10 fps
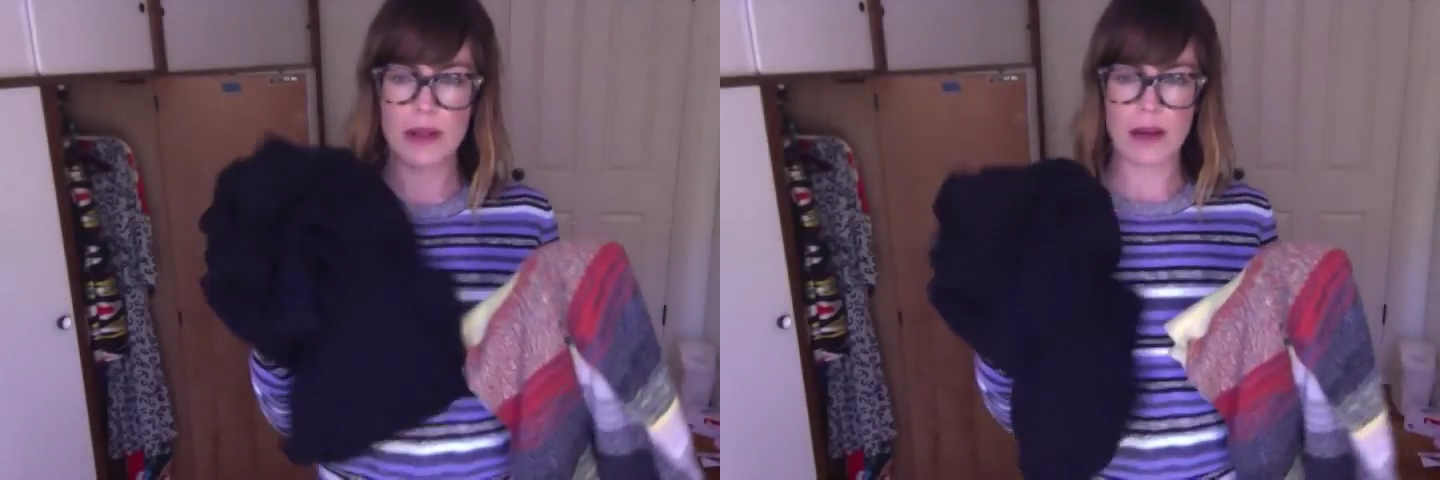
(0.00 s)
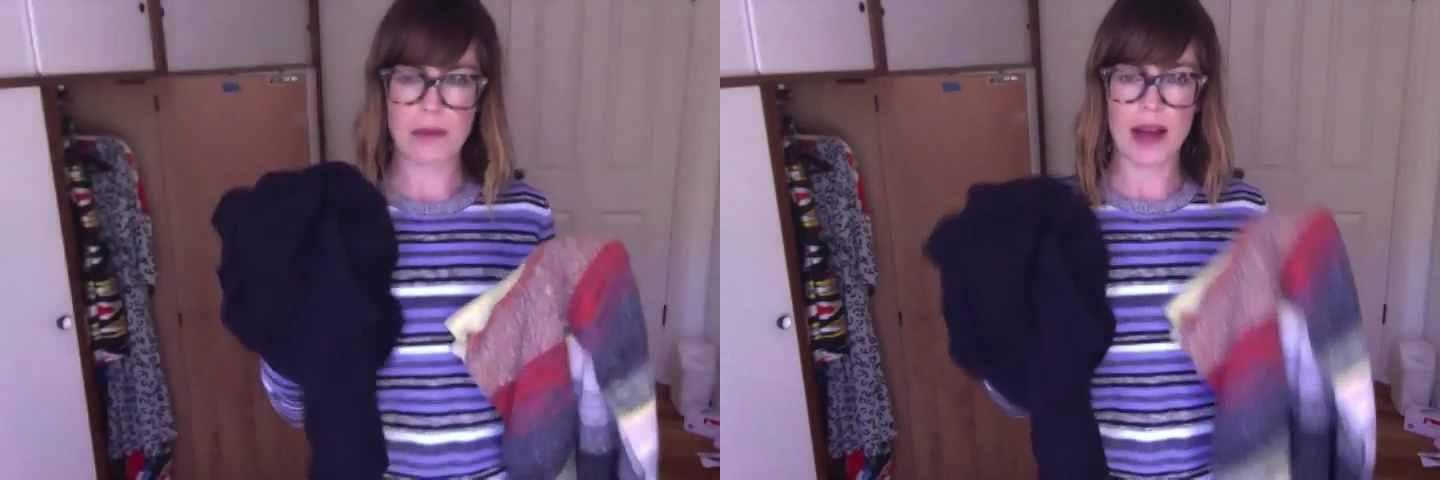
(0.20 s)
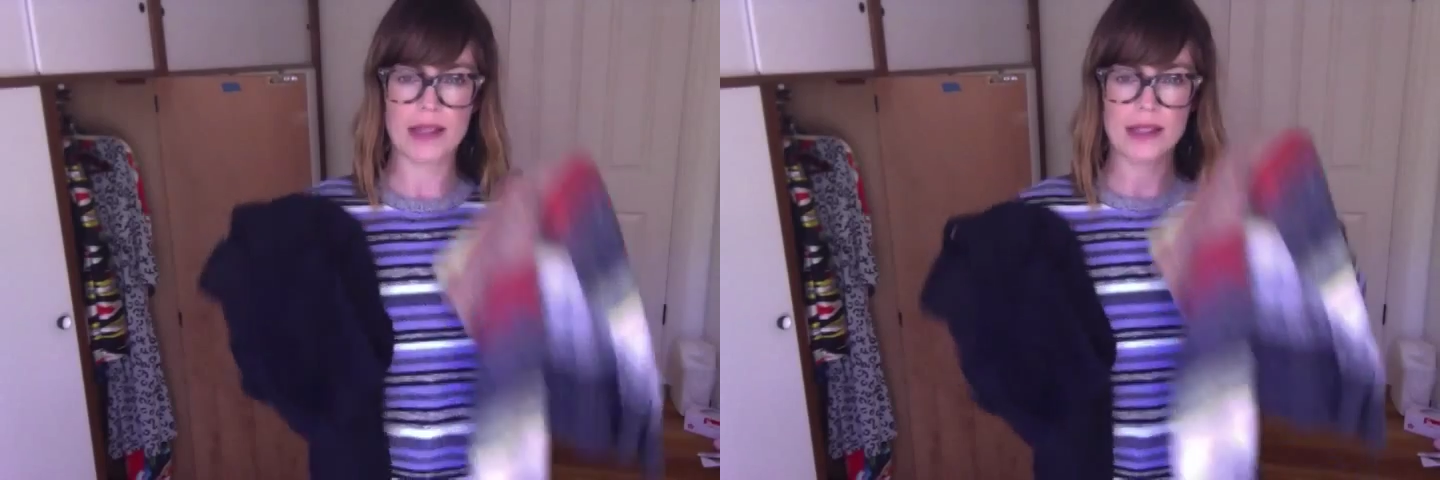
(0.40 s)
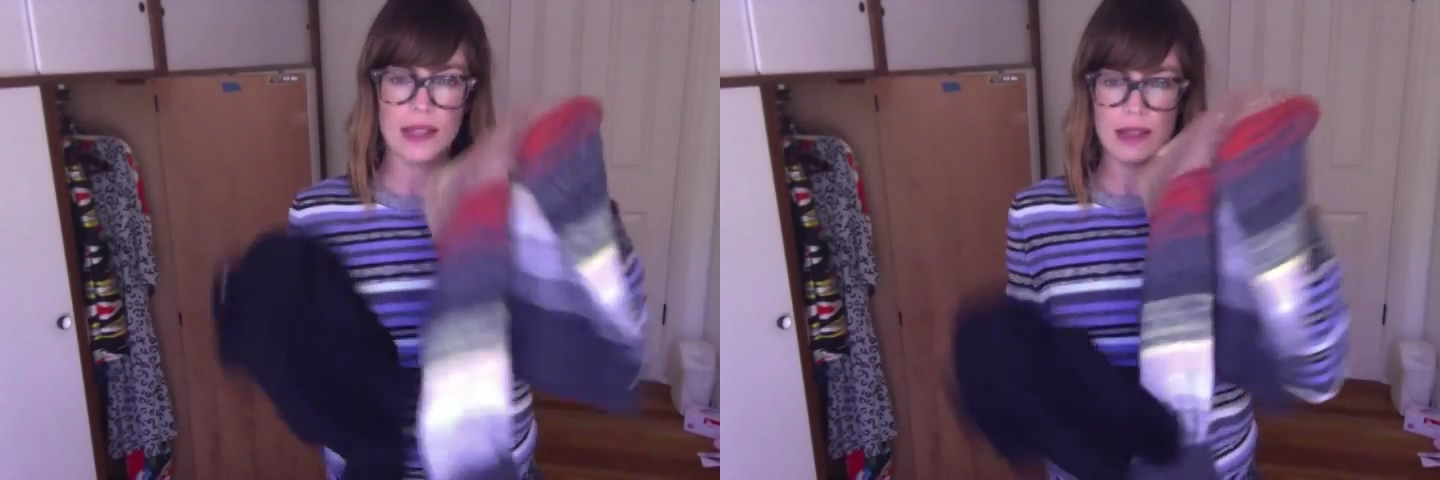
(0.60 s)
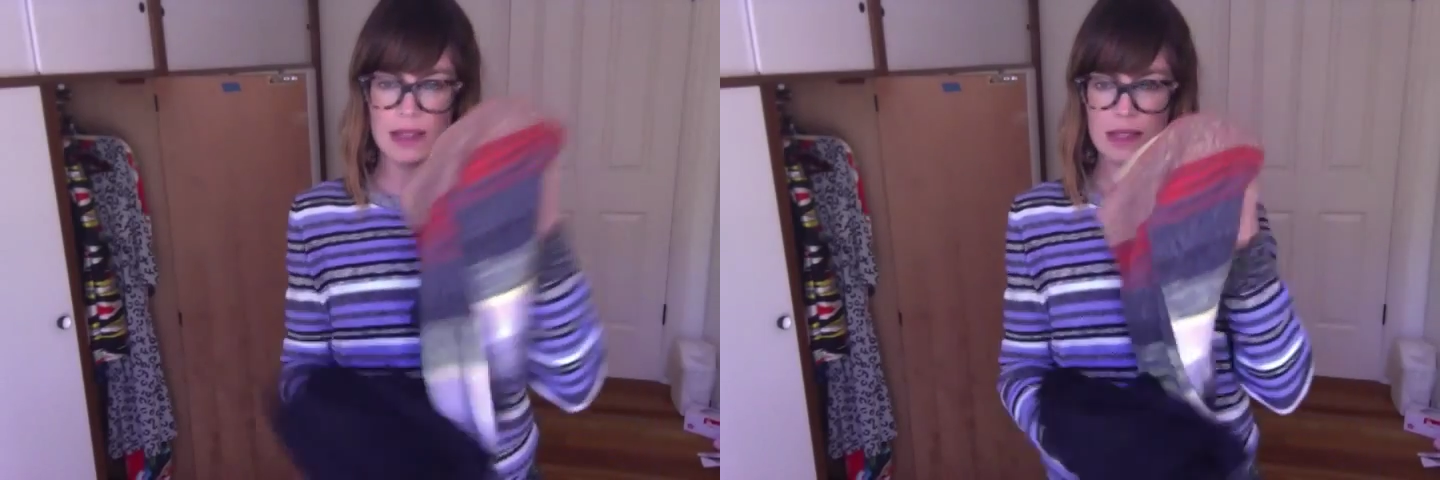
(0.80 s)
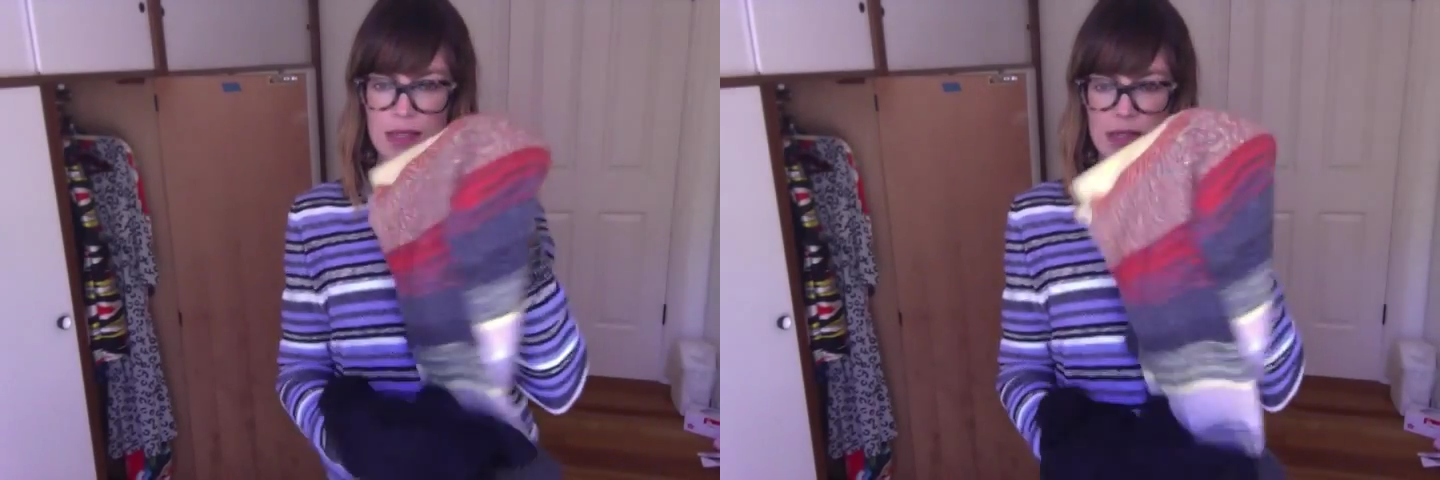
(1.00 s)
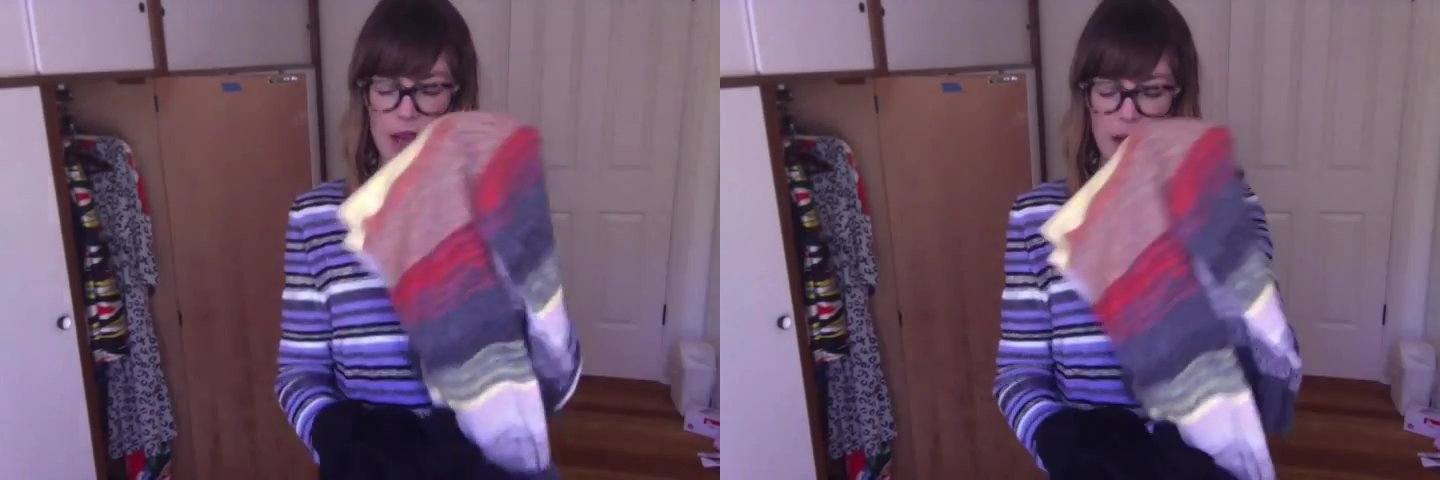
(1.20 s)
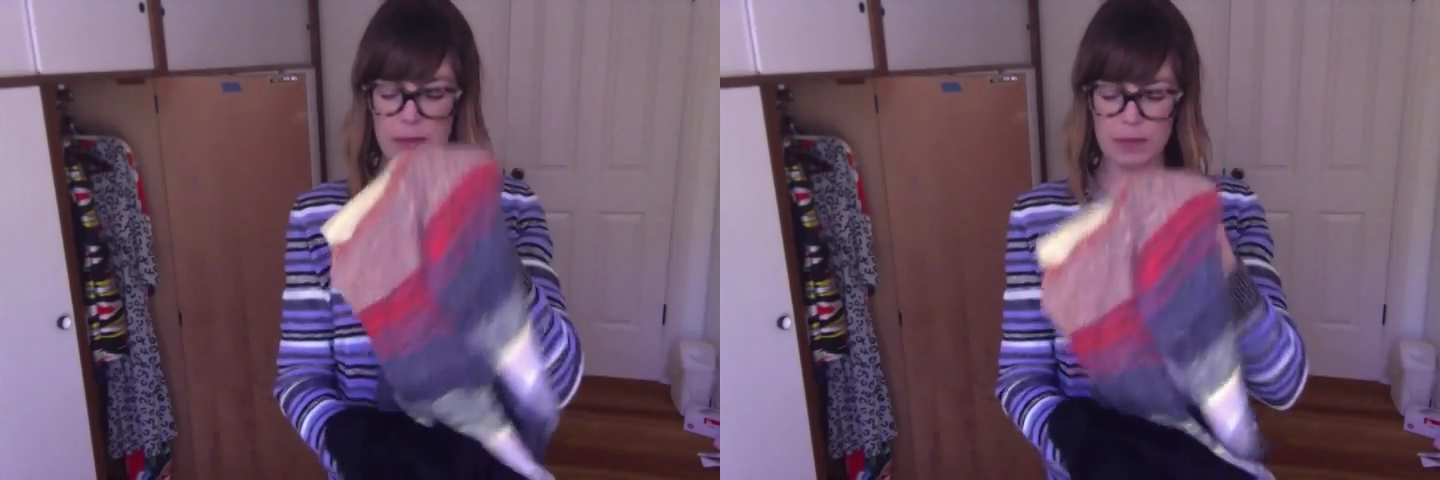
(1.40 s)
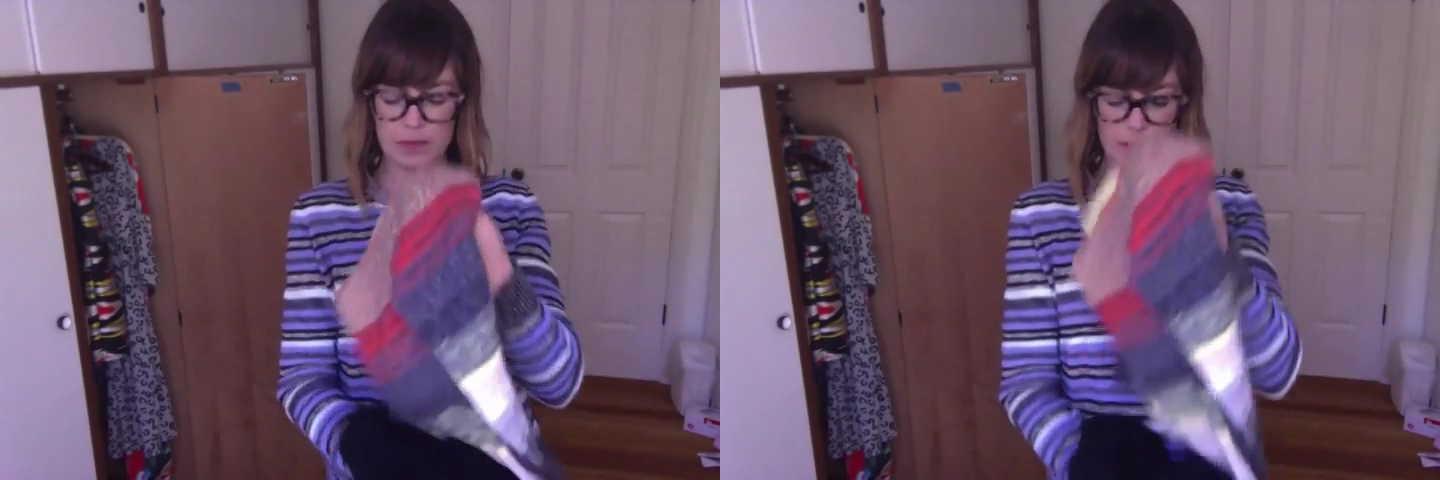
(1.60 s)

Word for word: black pants and this um,